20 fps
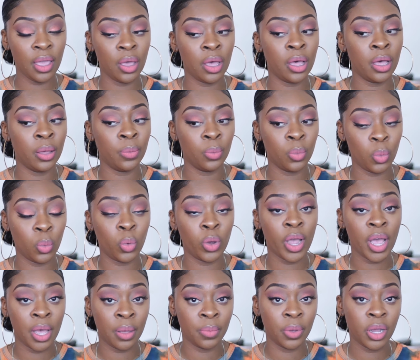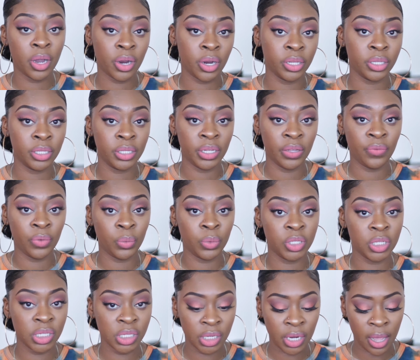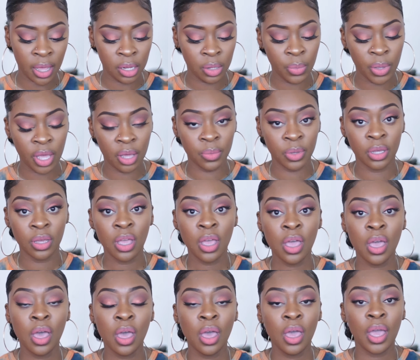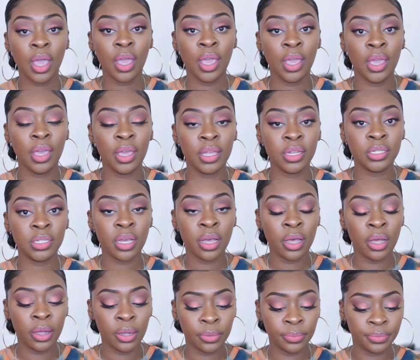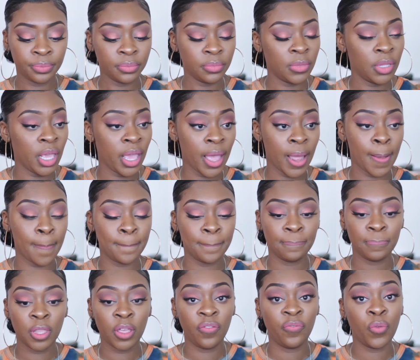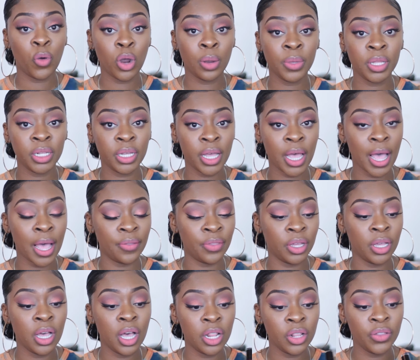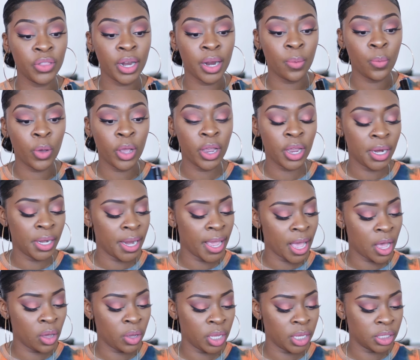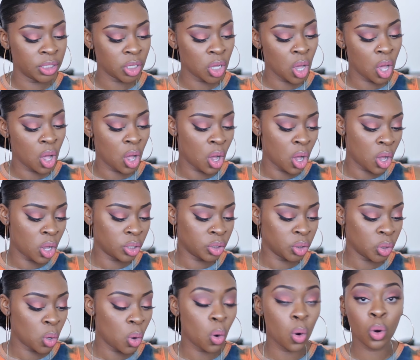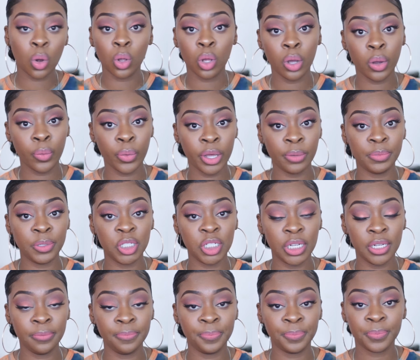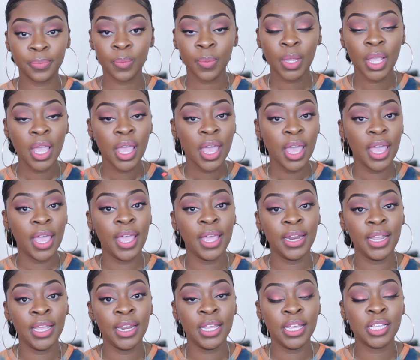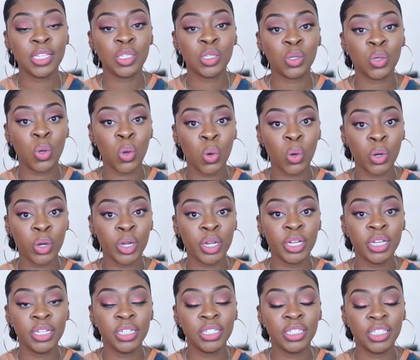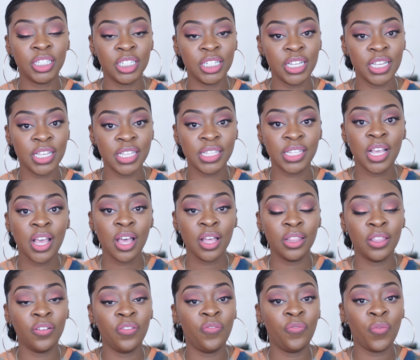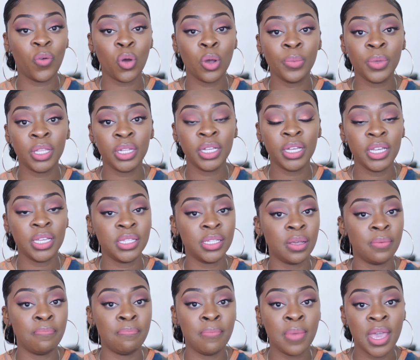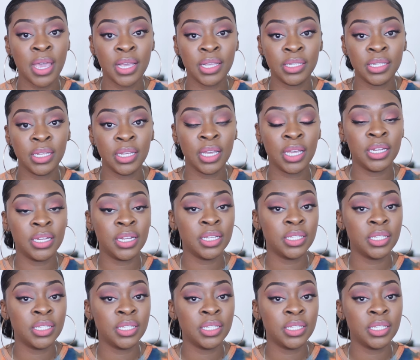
um where I'm currently living, which is in Alabama. And um yeah, the formula, the color that I'm wearing now is called Coral Corruption, and it is gorgeous. The formula is amazing. It